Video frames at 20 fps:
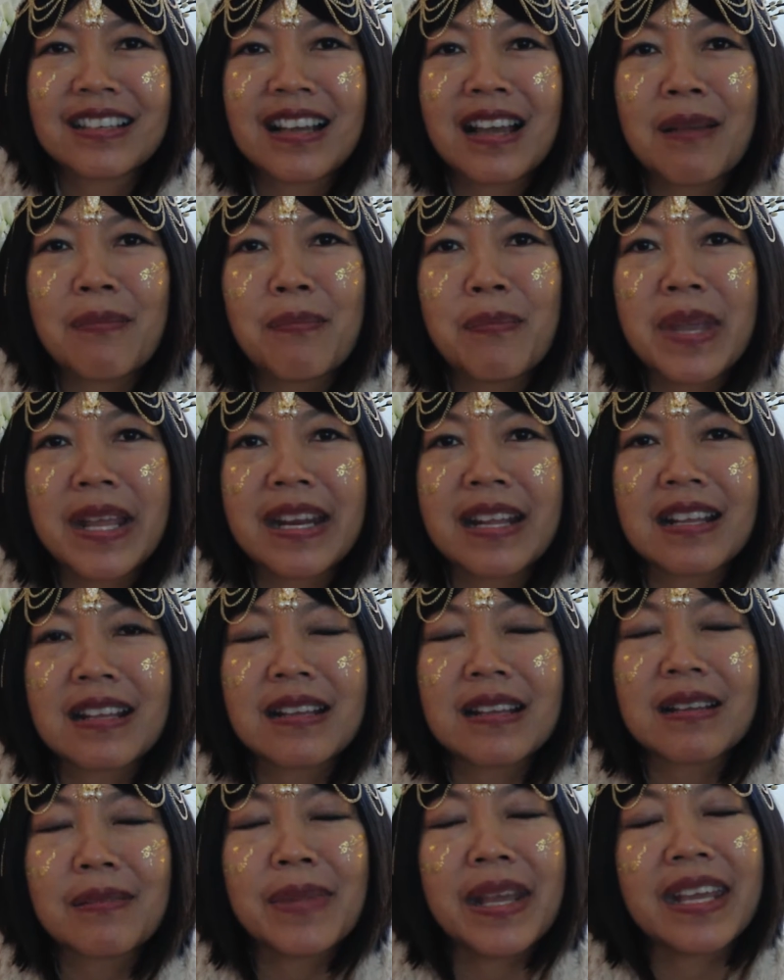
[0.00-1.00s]
I'm
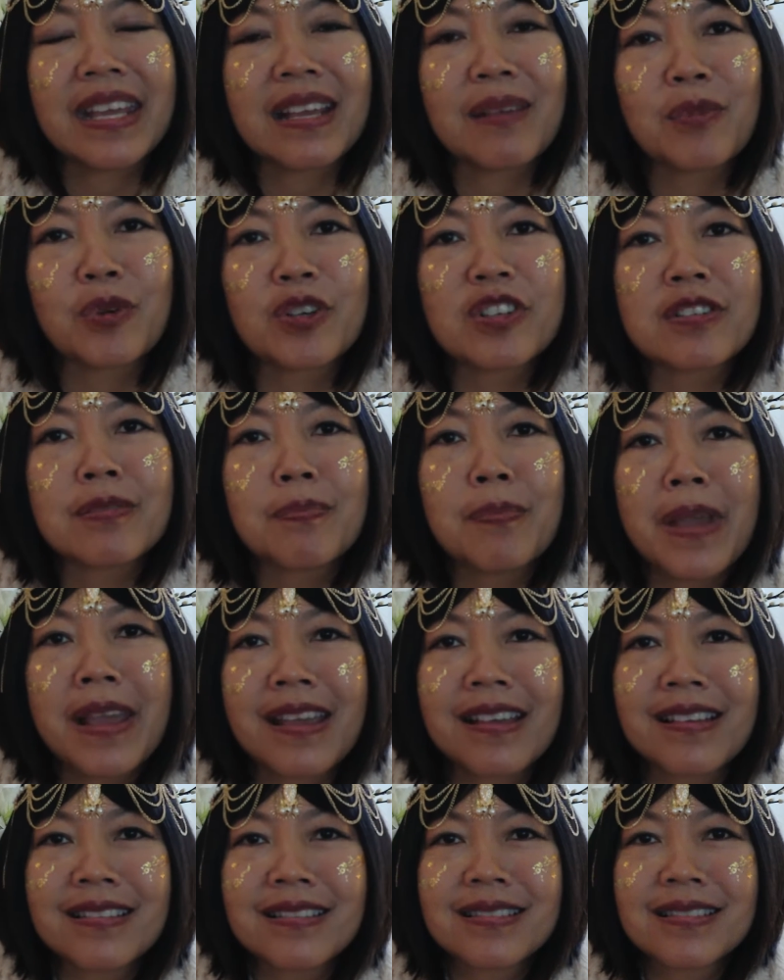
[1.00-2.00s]
making more
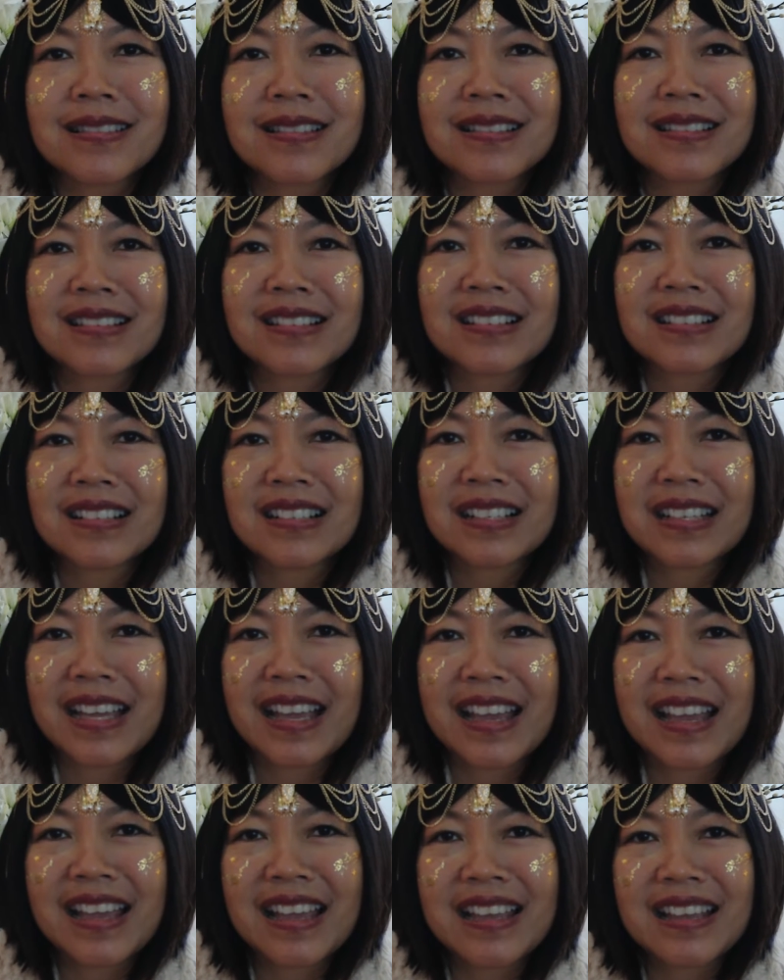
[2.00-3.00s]
space,
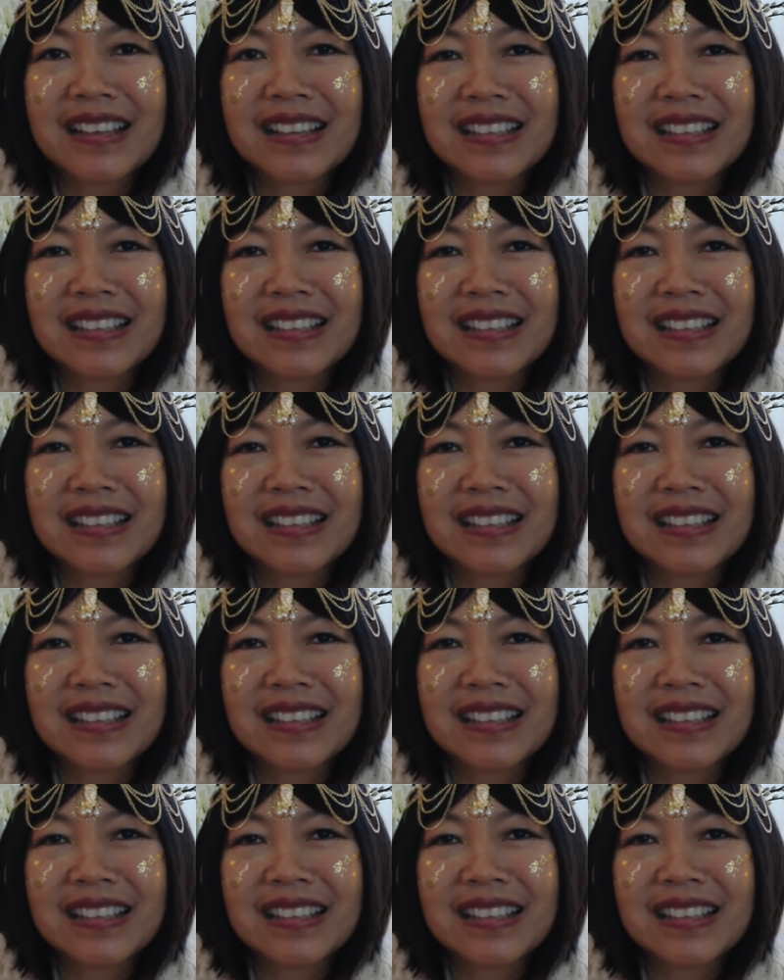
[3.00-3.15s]
okay?